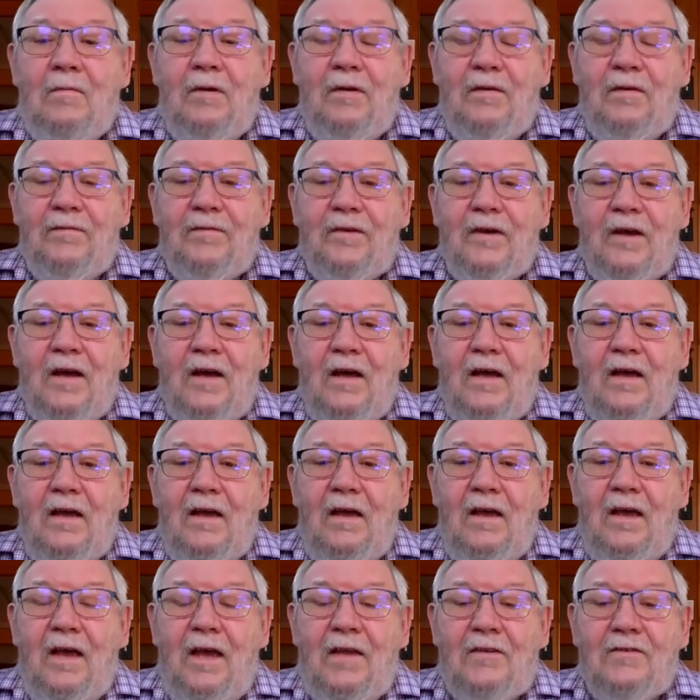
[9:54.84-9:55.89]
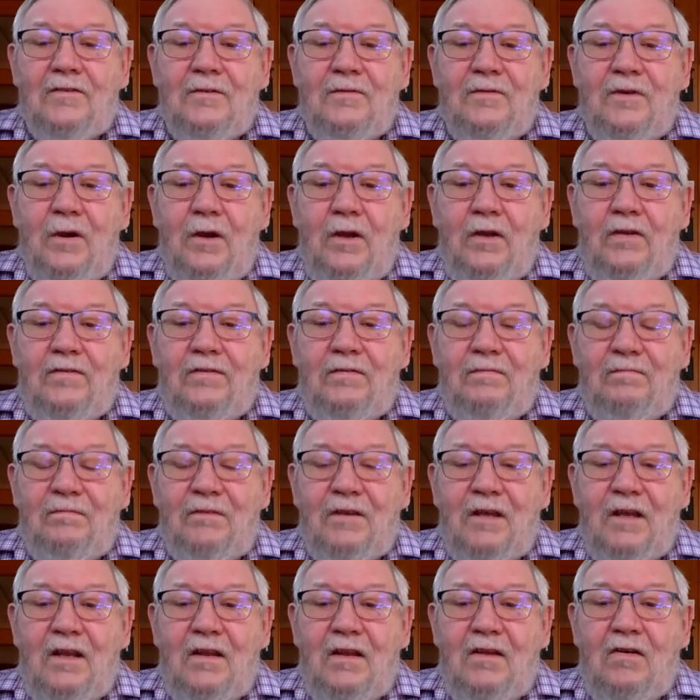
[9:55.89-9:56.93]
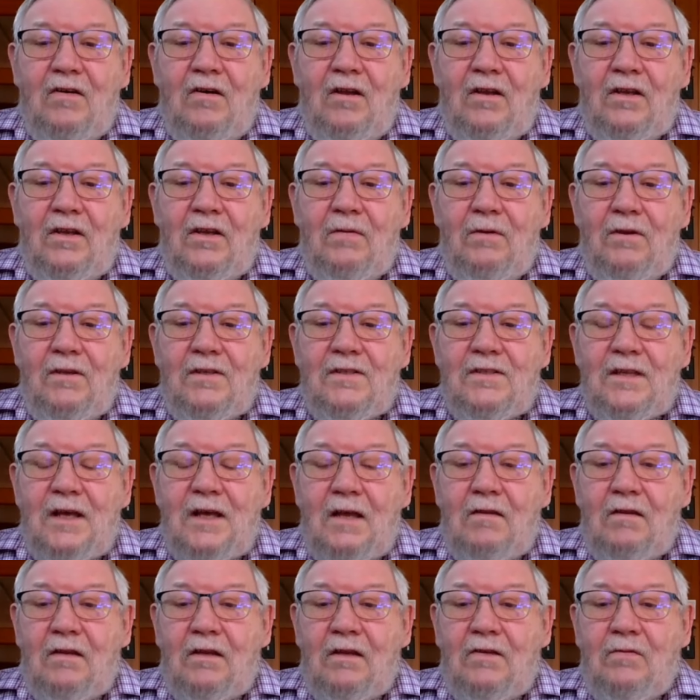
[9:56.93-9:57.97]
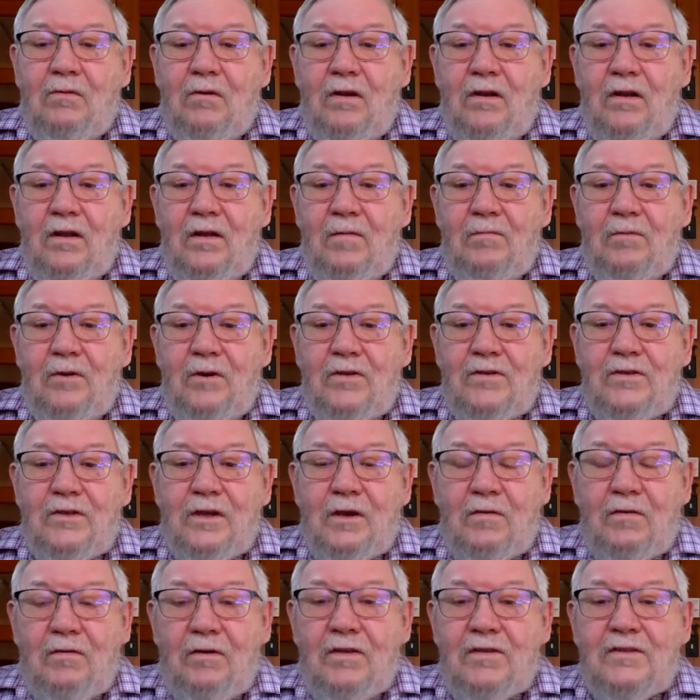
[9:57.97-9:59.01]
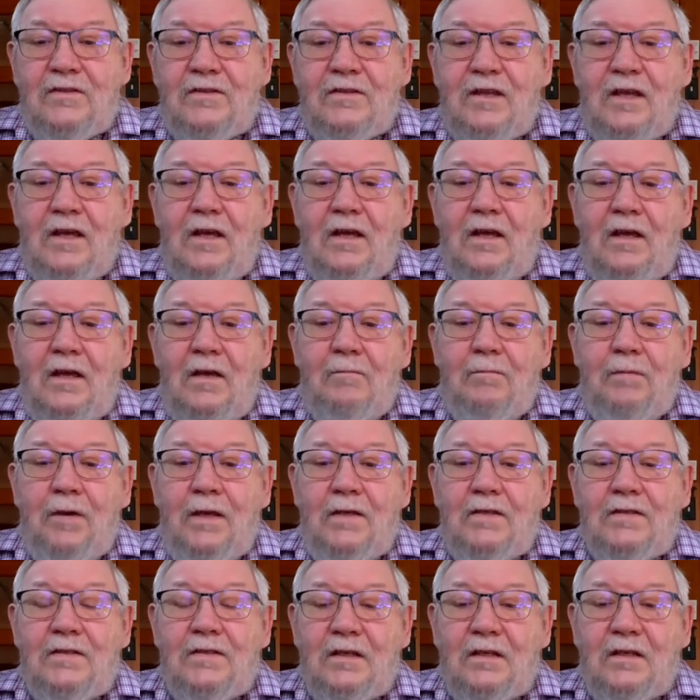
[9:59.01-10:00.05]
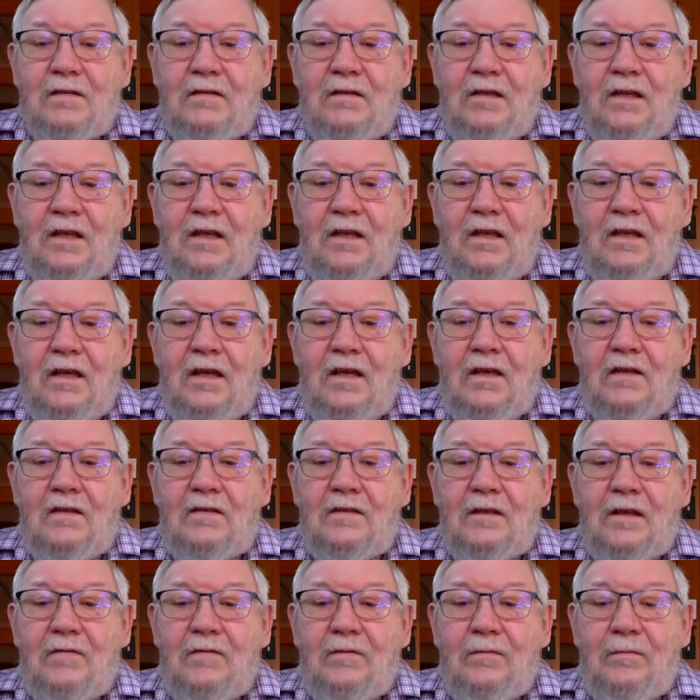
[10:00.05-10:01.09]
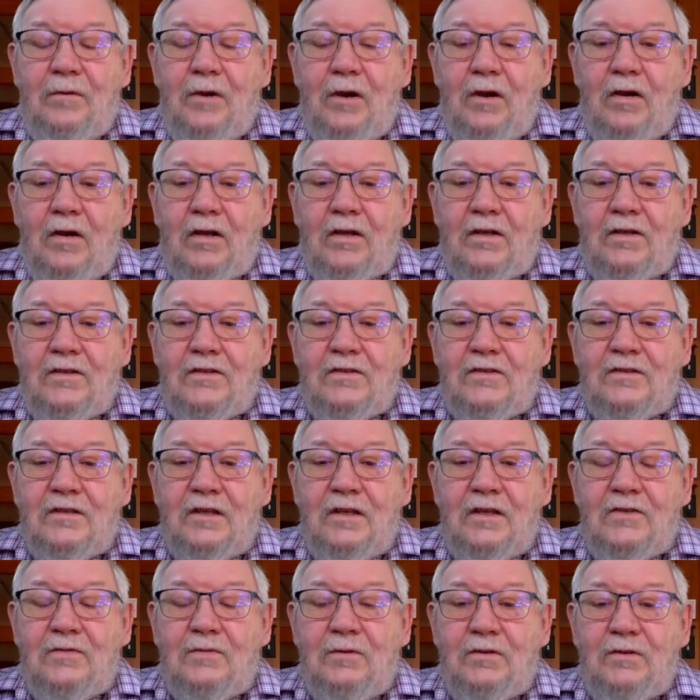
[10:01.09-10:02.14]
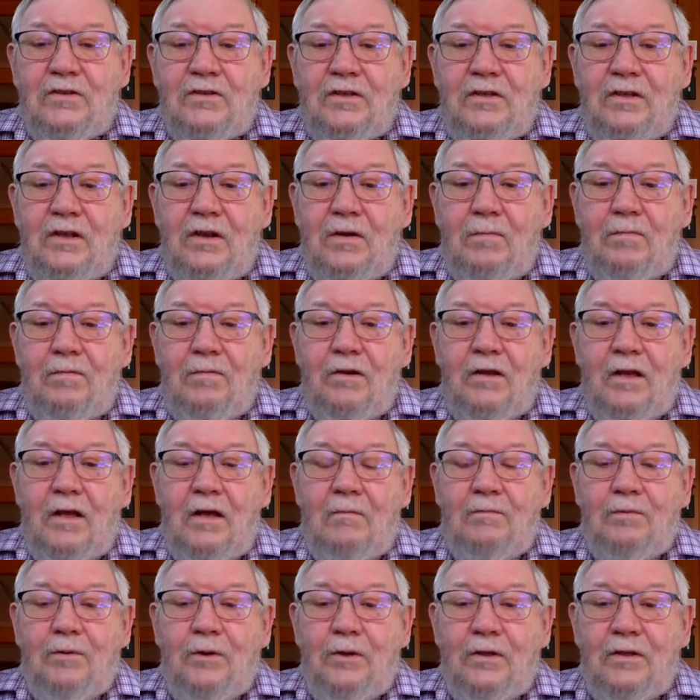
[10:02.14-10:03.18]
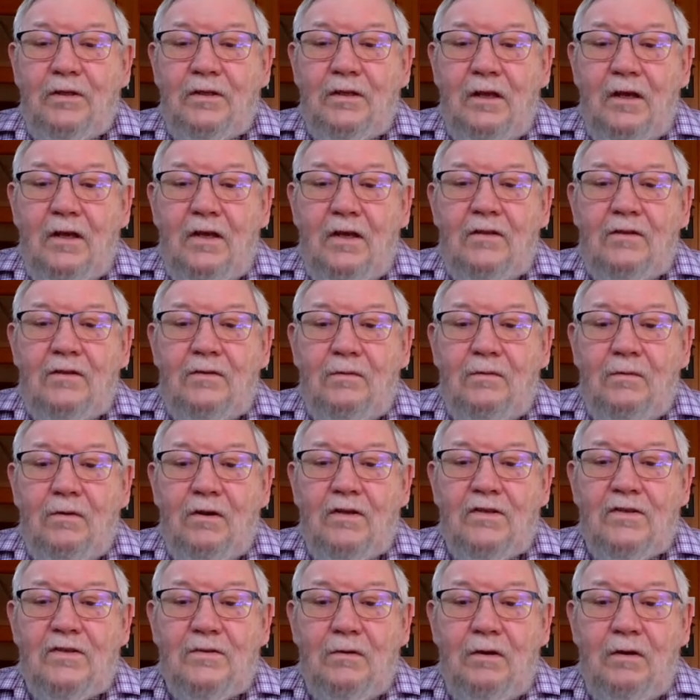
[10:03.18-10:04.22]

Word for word: we've uh, that's a very kind of ongoing solid core numbers here as uh, basically uh, South America's uh, switching their output uh, towards